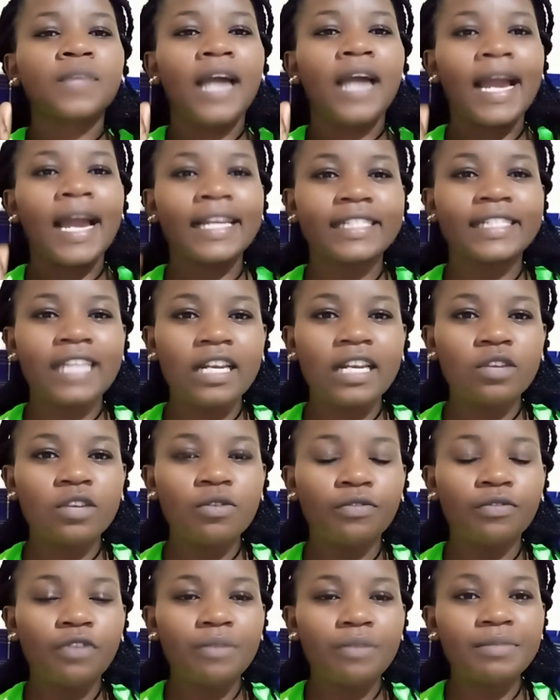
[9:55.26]
I tell
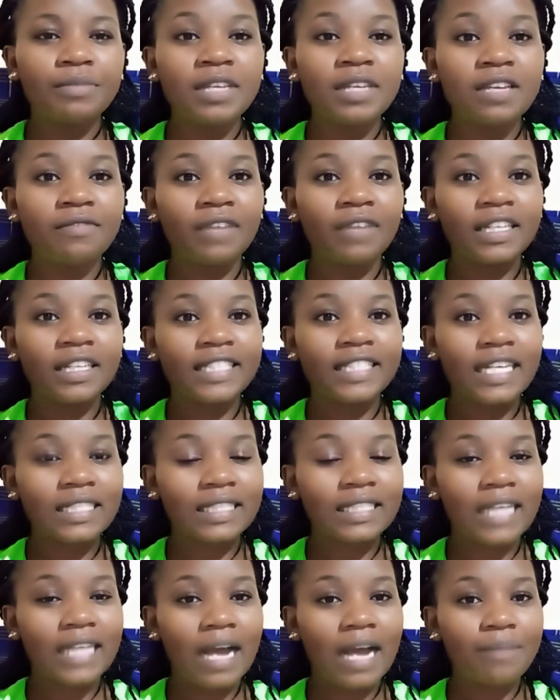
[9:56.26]
you, for me, even
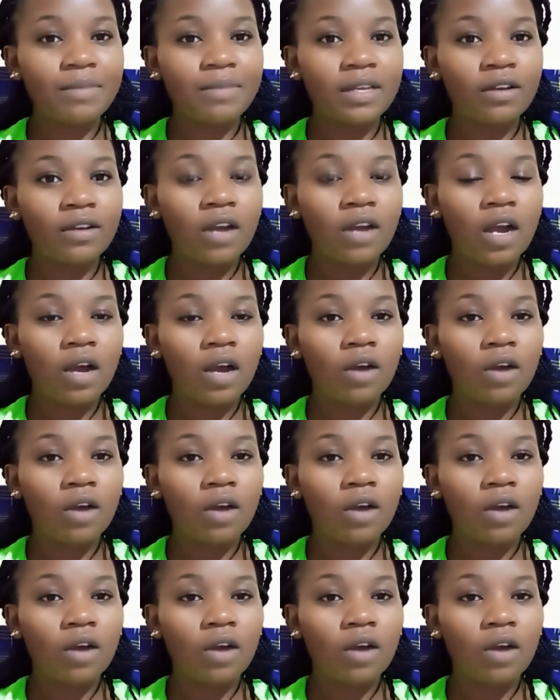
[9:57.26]
just coming